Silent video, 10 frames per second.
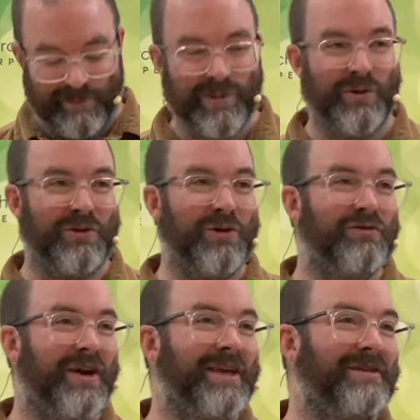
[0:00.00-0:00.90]
That's good,
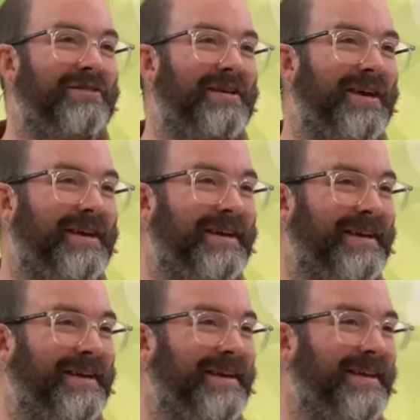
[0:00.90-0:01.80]
right, isn't it?
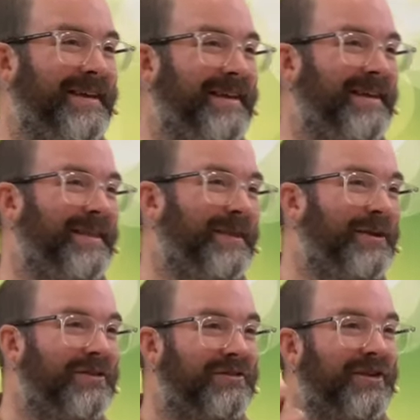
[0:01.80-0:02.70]

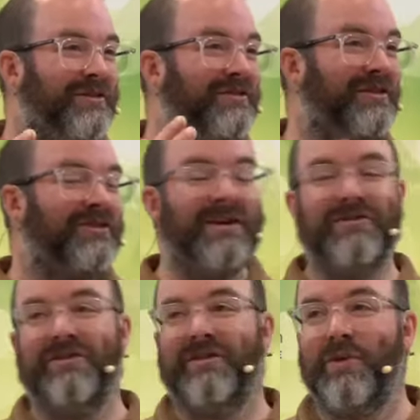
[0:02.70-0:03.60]
This is, this is the
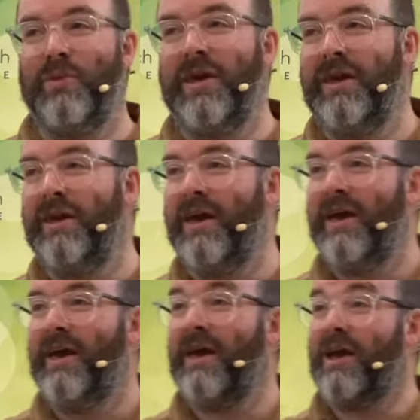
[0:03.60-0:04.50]
Jesus that we
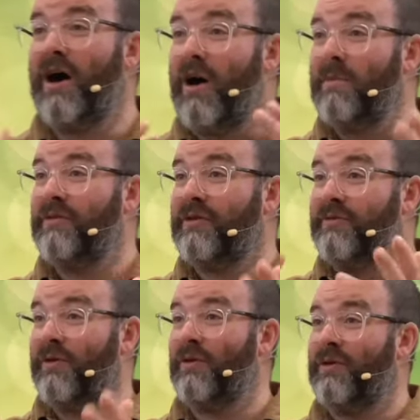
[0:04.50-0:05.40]
uh, come to
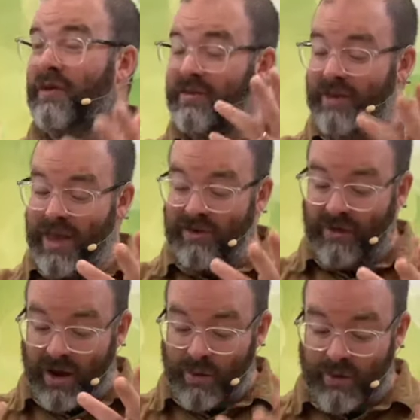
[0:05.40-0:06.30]
follow. This is
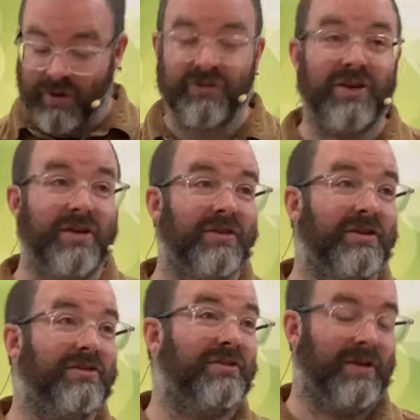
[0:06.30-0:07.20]
our
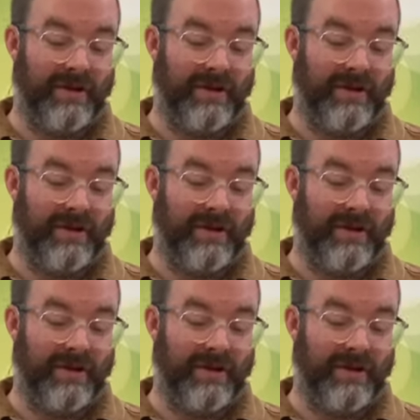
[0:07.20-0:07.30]
Jesus.